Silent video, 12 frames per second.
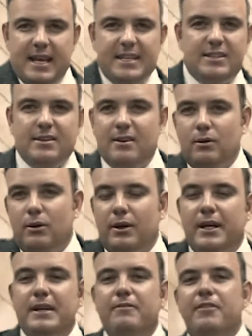data
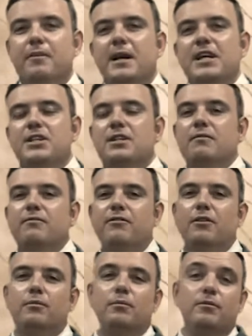or information
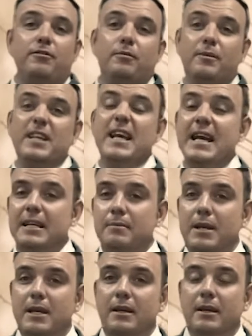from from the
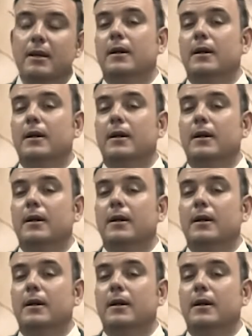enemy